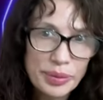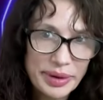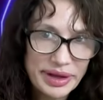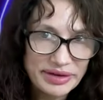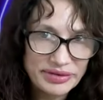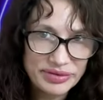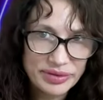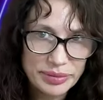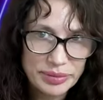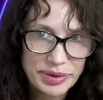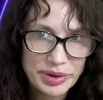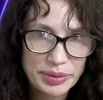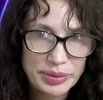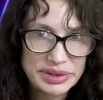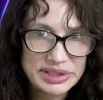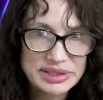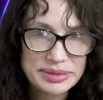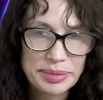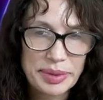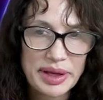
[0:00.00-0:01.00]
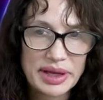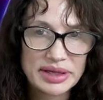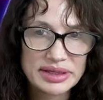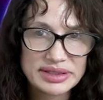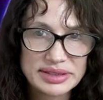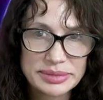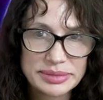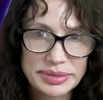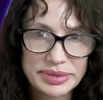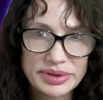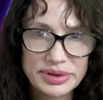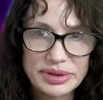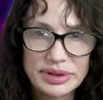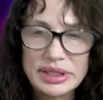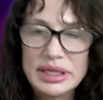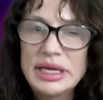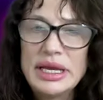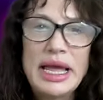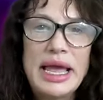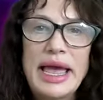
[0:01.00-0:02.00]
away from you as
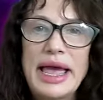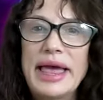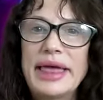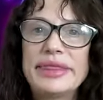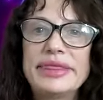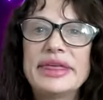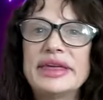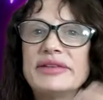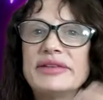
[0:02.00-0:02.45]
possible, and